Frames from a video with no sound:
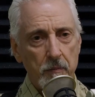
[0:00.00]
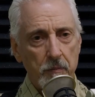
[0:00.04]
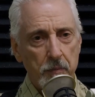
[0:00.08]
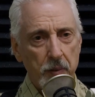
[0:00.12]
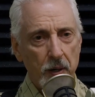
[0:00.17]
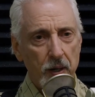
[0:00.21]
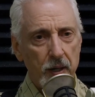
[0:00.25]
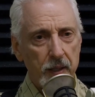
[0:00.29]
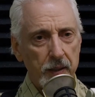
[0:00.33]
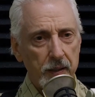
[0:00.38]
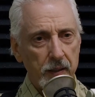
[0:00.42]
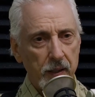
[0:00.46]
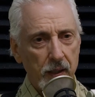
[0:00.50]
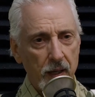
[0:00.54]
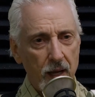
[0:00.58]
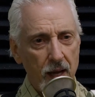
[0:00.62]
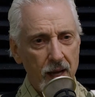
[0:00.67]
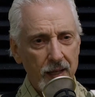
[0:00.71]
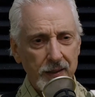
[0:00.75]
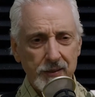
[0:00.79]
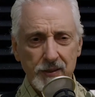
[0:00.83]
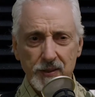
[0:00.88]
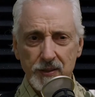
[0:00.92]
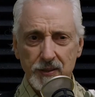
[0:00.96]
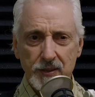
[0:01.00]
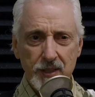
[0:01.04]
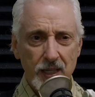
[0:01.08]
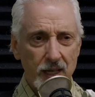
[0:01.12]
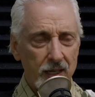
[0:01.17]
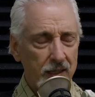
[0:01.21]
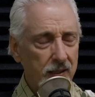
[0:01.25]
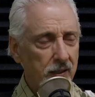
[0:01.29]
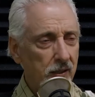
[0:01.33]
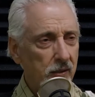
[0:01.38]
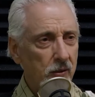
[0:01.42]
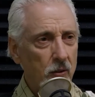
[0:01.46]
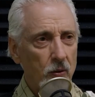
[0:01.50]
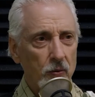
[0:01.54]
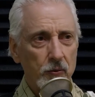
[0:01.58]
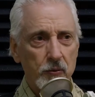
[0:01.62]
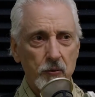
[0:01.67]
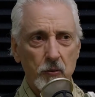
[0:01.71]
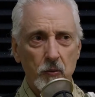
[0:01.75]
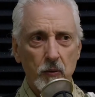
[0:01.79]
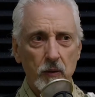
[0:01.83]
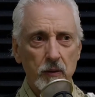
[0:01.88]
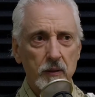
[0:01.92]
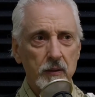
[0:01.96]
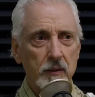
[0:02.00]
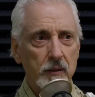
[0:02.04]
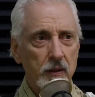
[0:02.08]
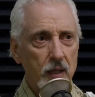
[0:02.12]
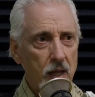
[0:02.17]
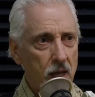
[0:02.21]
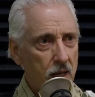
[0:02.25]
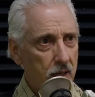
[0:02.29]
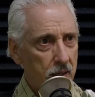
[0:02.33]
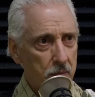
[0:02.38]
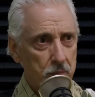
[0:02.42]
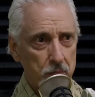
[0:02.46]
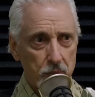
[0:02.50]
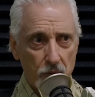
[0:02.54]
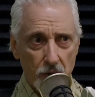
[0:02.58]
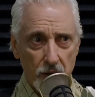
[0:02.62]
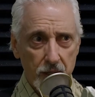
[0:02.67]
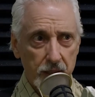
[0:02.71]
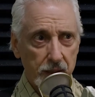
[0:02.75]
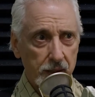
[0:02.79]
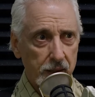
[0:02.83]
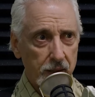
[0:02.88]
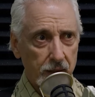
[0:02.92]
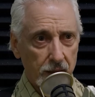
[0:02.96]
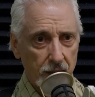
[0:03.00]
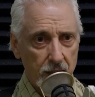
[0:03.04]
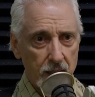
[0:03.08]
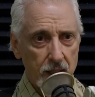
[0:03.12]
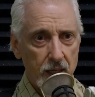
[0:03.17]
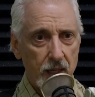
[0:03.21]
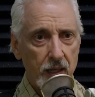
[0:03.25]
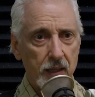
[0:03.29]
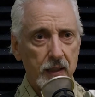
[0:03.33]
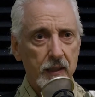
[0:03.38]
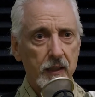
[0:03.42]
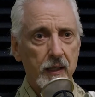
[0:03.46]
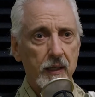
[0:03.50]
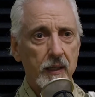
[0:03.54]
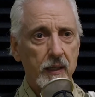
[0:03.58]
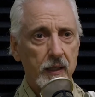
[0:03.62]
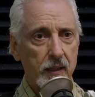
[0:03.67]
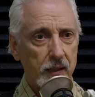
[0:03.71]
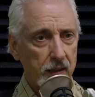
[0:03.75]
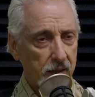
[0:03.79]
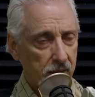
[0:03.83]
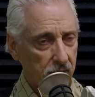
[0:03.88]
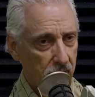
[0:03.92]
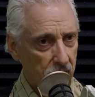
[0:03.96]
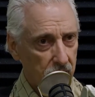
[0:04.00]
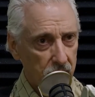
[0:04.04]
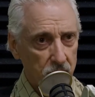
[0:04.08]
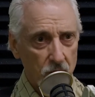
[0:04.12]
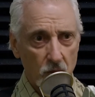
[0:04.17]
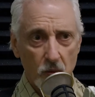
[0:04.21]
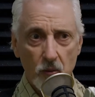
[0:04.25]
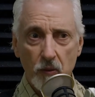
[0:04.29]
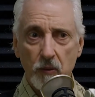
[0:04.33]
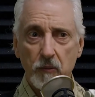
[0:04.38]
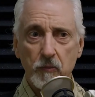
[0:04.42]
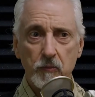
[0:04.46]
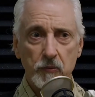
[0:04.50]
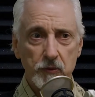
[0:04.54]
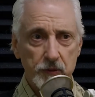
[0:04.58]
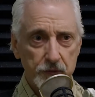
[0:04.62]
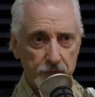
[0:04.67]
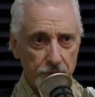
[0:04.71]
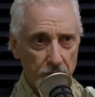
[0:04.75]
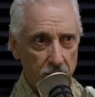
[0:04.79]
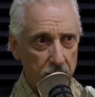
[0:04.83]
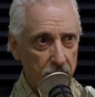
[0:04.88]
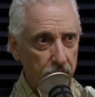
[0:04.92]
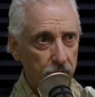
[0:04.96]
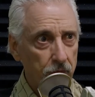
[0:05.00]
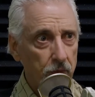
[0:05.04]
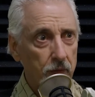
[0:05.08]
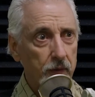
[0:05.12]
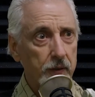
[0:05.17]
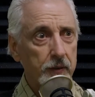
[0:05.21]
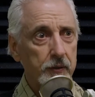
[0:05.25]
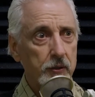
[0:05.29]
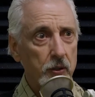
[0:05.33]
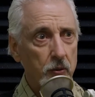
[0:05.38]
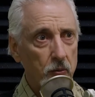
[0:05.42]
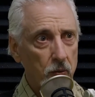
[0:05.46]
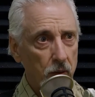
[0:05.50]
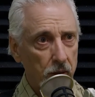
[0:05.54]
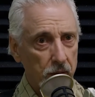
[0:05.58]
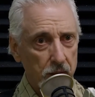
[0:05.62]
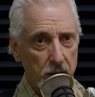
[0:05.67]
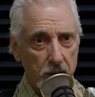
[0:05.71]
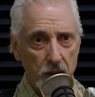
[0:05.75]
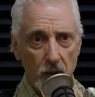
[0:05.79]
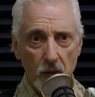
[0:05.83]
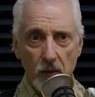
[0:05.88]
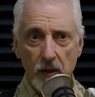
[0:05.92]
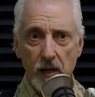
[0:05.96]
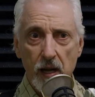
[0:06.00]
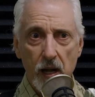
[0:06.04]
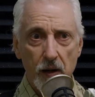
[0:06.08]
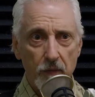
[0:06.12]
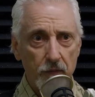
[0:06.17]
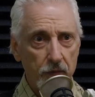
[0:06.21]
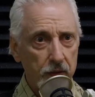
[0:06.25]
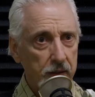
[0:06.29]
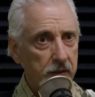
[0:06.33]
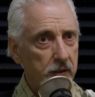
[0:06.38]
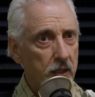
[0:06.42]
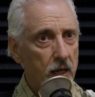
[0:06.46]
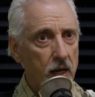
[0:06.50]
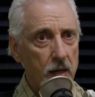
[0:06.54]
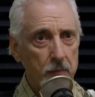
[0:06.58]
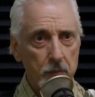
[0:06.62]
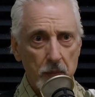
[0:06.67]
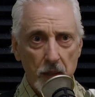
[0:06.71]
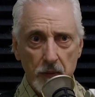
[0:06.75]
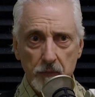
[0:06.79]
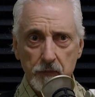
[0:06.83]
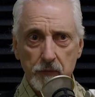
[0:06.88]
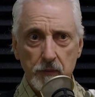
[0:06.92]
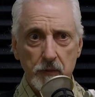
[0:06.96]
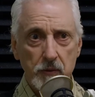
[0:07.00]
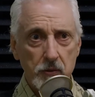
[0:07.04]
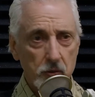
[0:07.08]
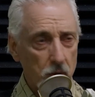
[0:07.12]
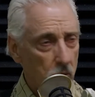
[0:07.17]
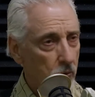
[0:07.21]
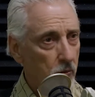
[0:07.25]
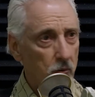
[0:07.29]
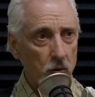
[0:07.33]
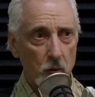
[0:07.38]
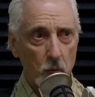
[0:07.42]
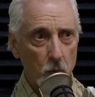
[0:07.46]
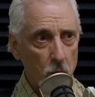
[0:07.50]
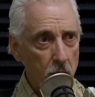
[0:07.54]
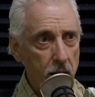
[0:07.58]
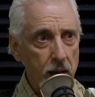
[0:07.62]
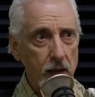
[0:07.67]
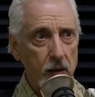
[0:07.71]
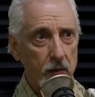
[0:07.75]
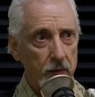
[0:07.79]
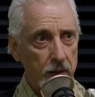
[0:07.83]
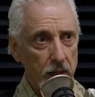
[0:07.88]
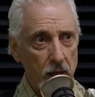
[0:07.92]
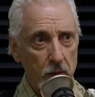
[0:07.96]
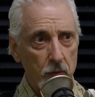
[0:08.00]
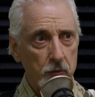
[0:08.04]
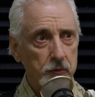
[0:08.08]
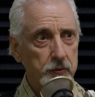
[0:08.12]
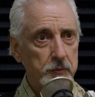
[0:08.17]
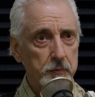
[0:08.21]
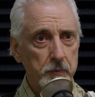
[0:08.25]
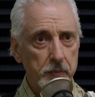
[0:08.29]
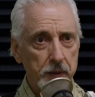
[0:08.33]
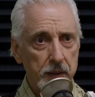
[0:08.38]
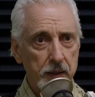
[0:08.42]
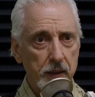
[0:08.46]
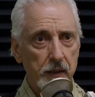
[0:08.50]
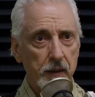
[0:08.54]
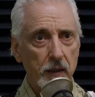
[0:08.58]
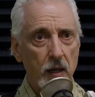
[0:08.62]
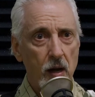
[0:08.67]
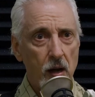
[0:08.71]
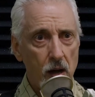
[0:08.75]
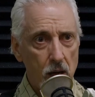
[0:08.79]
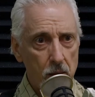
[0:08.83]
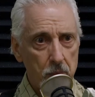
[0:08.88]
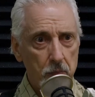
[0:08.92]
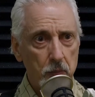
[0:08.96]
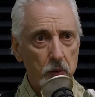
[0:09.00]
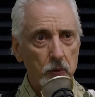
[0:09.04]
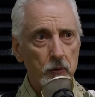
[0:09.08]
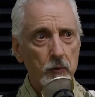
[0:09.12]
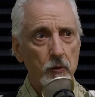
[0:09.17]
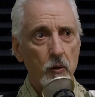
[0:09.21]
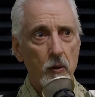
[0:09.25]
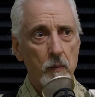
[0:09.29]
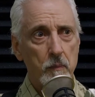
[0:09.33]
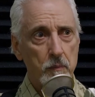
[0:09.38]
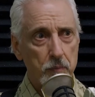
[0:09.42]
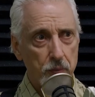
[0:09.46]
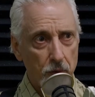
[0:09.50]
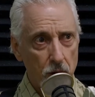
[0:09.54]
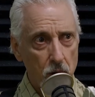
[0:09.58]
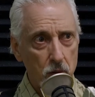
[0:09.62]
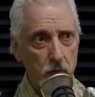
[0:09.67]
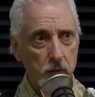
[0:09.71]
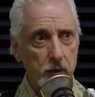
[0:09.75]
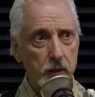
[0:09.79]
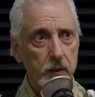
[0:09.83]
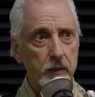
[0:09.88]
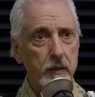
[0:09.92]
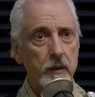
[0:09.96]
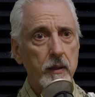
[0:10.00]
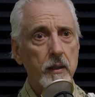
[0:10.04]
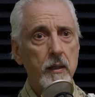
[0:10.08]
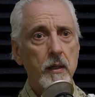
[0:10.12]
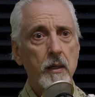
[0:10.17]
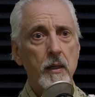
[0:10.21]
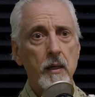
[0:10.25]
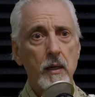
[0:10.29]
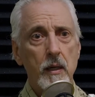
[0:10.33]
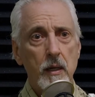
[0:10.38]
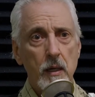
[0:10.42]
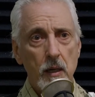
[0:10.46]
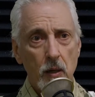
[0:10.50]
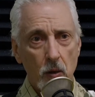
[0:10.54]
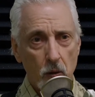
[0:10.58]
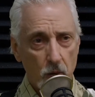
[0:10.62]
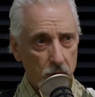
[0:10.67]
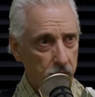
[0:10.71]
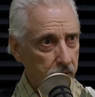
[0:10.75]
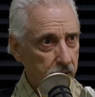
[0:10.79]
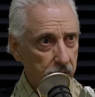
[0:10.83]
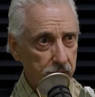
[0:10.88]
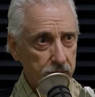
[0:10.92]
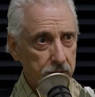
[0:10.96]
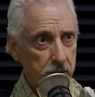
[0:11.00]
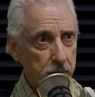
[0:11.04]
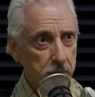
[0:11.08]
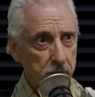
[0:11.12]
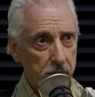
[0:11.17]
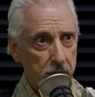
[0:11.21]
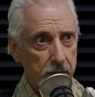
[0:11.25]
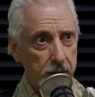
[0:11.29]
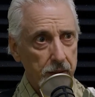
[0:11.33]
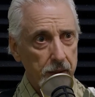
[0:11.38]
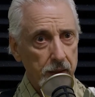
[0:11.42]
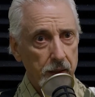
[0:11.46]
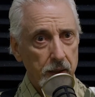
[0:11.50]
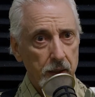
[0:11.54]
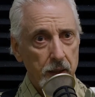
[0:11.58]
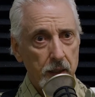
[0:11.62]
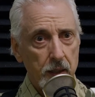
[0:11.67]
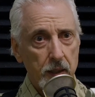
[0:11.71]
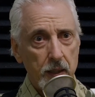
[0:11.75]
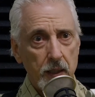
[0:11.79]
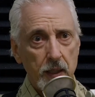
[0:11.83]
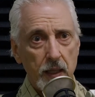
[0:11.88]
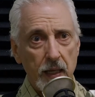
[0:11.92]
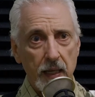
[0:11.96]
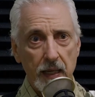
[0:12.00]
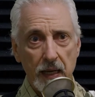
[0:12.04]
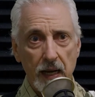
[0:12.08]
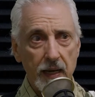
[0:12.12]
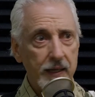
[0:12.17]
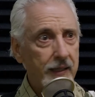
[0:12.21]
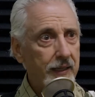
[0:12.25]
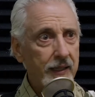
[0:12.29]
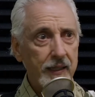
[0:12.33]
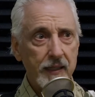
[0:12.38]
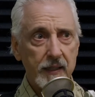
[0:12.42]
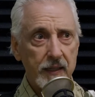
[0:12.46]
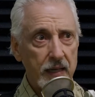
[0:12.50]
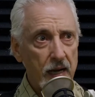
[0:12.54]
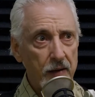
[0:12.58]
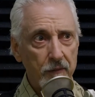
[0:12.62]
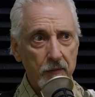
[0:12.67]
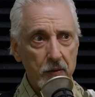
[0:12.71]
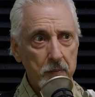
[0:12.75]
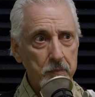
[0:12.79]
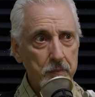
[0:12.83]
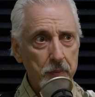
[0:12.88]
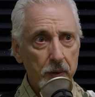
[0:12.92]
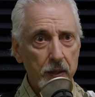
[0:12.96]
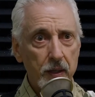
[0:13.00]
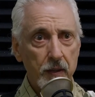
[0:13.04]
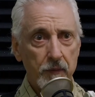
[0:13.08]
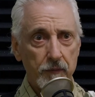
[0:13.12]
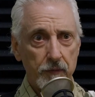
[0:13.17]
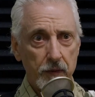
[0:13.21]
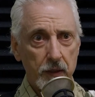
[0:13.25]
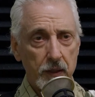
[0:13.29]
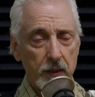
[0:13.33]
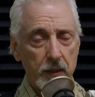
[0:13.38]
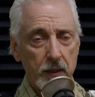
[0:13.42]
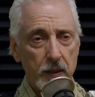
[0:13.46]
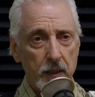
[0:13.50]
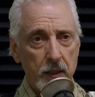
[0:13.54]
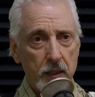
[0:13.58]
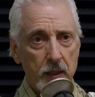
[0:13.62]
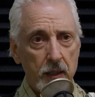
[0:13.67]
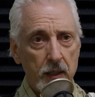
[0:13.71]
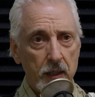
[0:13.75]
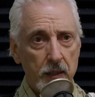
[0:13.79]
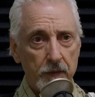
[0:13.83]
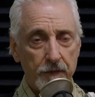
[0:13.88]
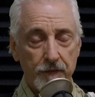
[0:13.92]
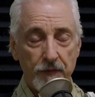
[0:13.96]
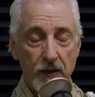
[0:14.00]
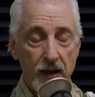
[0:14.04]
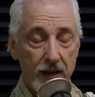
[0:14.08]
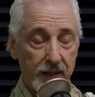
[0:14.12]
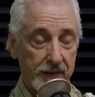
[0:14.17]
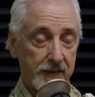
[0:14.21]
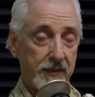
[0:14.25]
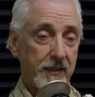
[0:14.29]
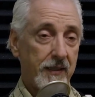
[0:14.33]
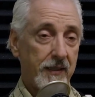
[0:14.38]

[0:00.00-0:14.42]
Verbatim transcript: But I just had to go through a lot of breaking, and the Lord was faithful to do it. You know, every time I turned around, I was being mm-hmm. humbled or broken or disciplined, mm-hmm. and I needed every bit of it. In fact,